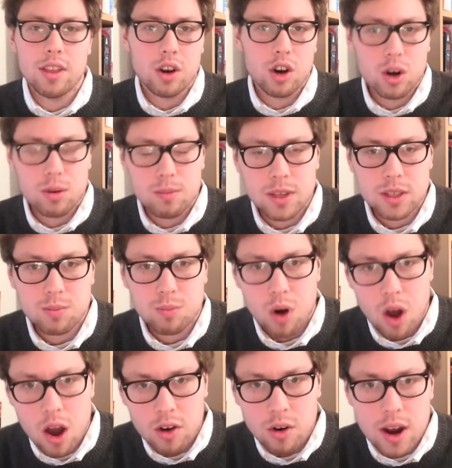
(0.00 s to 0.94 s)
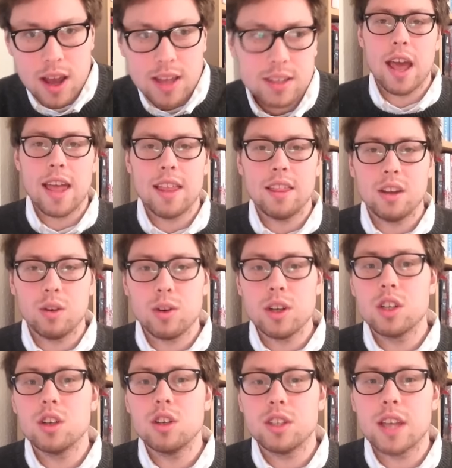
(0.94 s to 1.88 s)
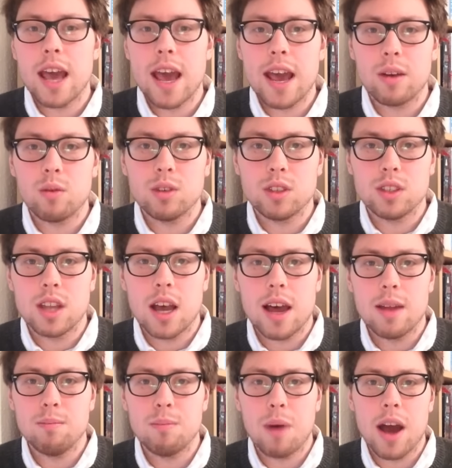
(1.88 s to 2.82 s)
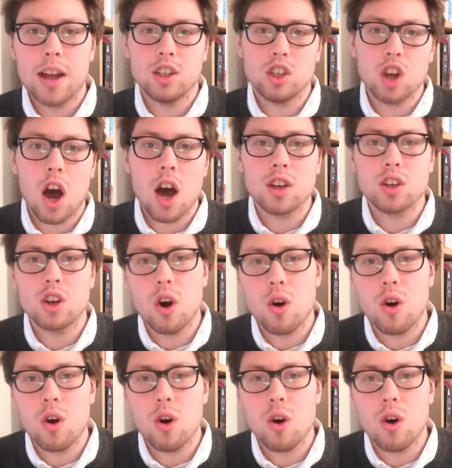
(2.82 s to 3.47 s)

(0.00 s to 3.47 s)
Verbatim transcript: The Hermit's Progress, and the original tag was done by Josh